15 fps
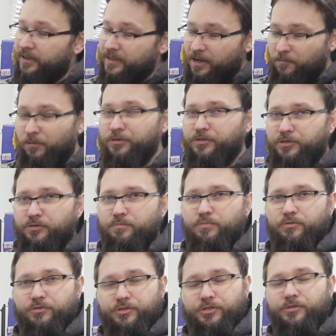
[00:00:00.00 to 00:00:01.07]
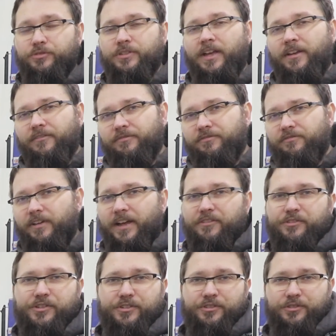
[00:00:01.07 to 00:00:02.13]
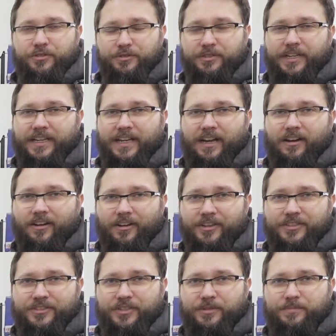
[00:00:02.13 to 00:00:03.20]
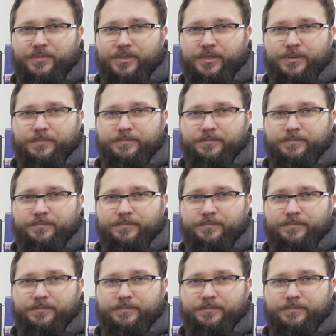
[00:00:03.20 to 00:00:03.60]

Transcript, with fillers: that wants to produce very unique items.